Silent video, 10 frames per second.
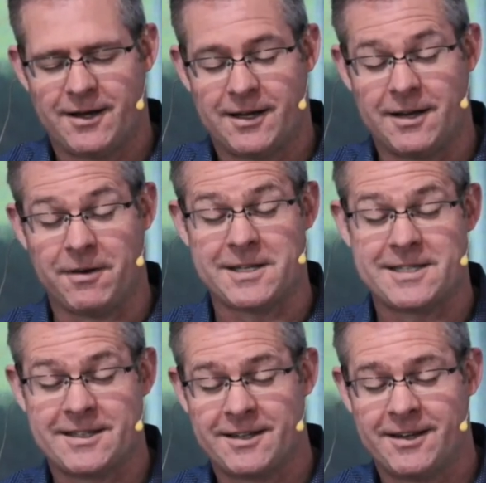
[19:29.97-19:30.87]
Give
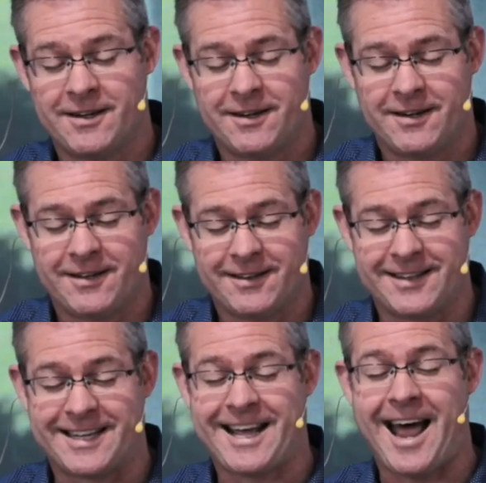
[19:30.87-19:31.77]
us the
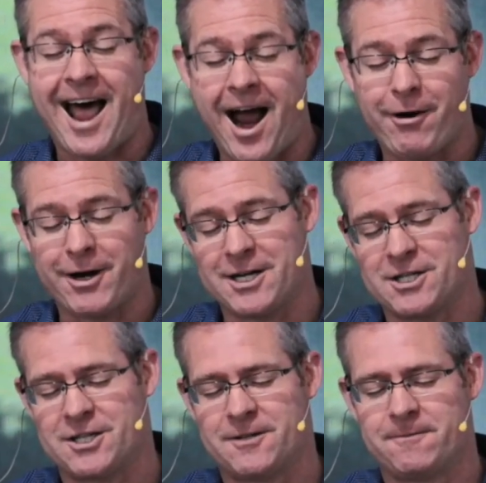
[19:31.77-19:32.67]
courage